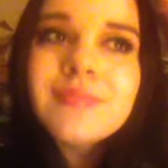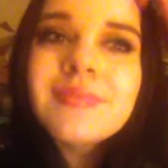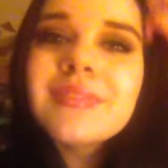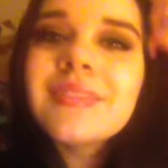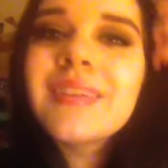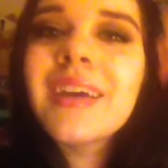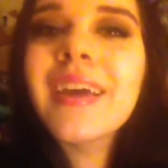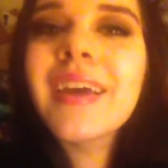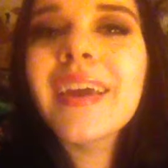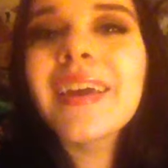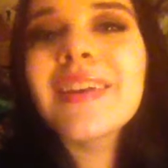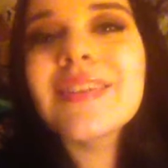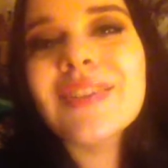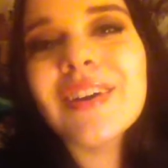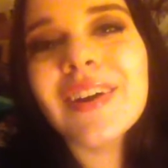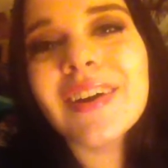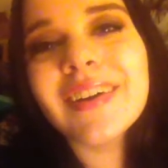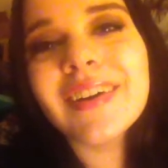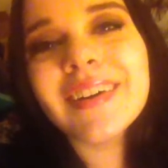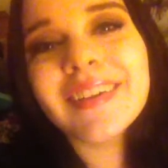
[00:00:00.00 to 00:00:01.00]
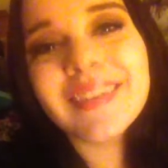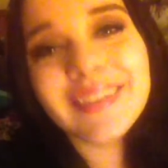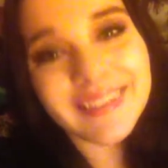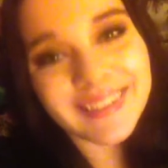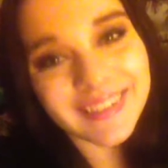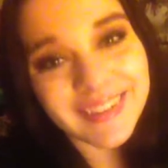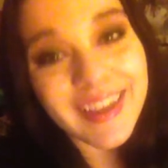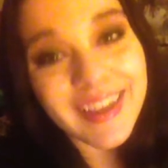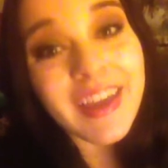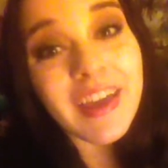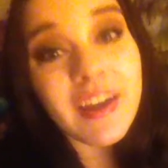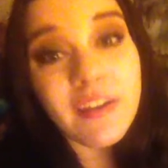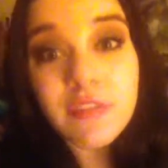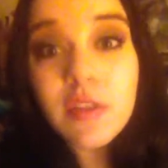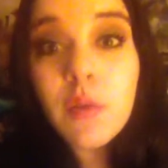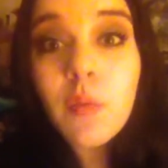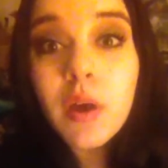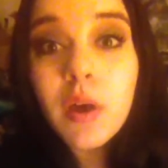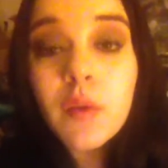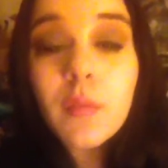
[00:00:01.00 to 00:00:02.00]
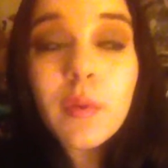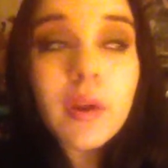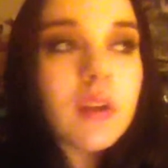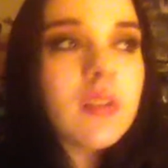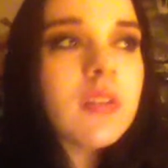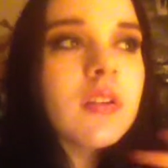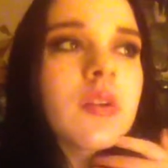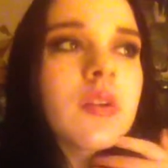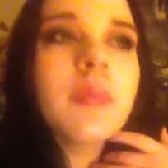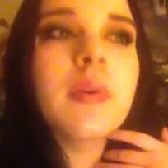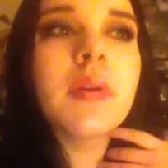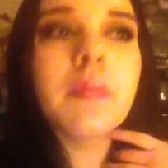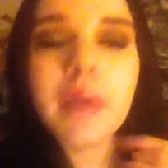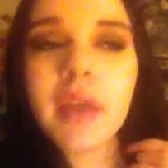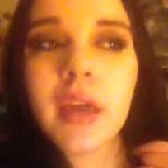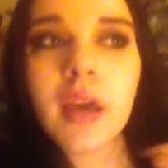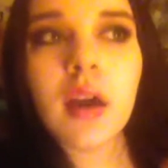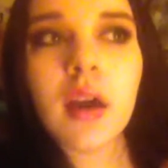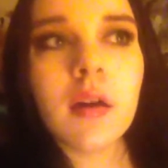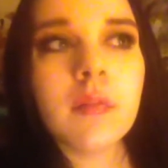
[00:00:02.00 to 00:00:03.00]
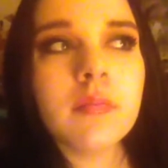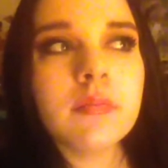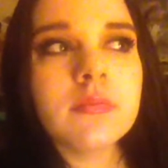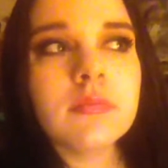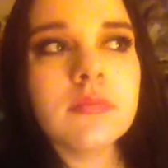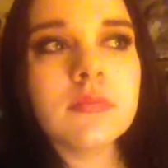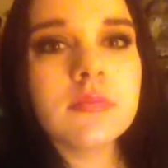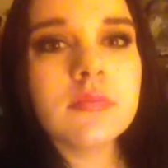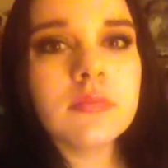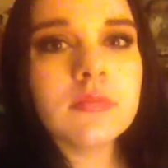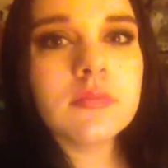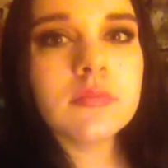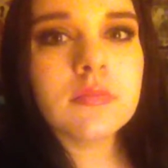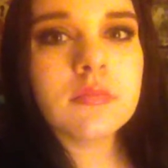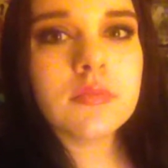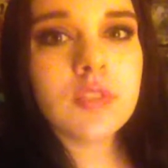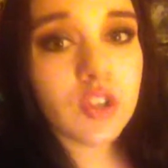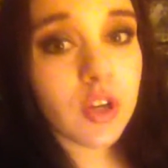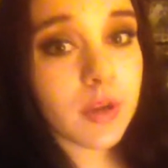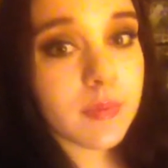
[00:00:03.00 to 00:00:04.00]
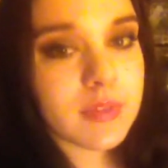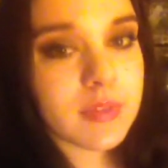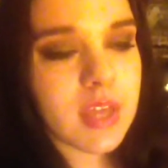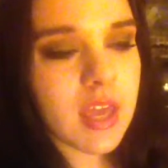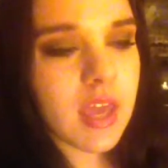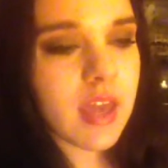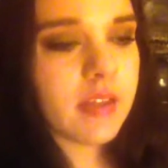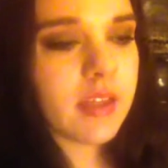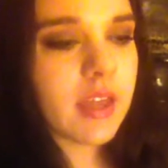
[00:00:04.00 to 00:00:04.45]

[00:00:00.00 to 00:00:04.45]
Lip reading: I can't talk. If they want to wear a little bit of makeup, you know what I'm saying?